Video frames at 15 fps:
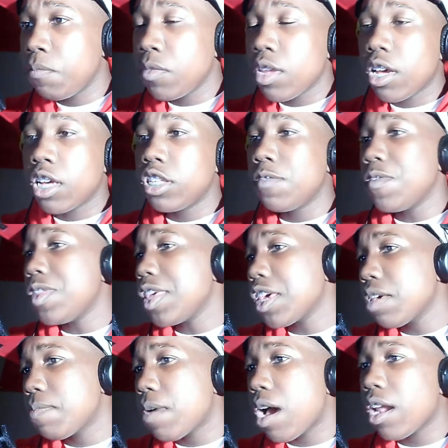Because if you think
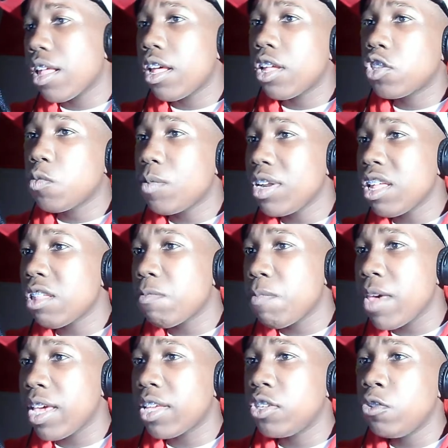about it, a 20th
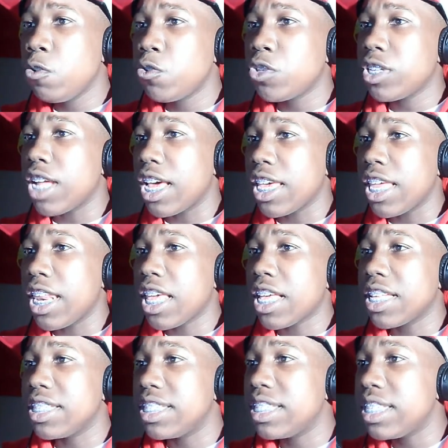pick is usually not getting
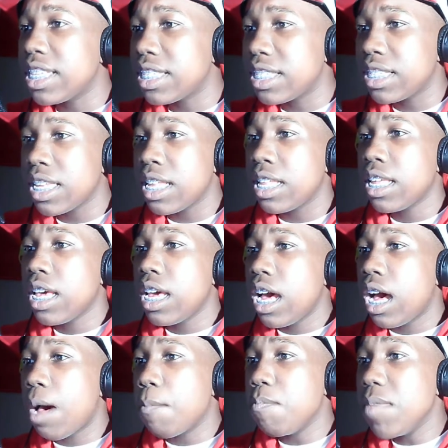consistent
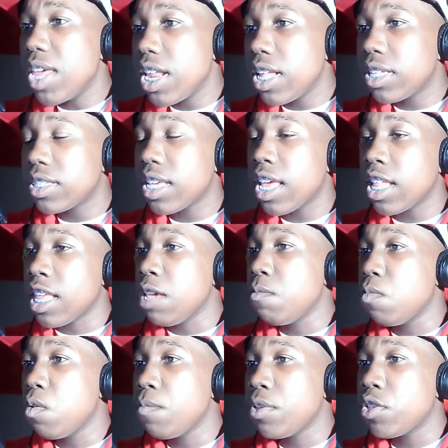minutes, and he
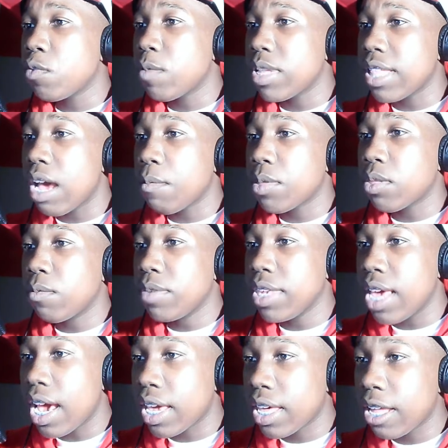will be doing that with
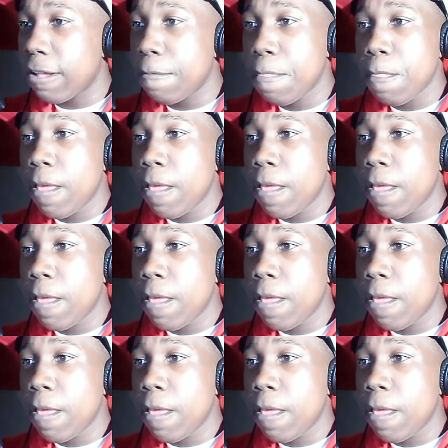Onyeka.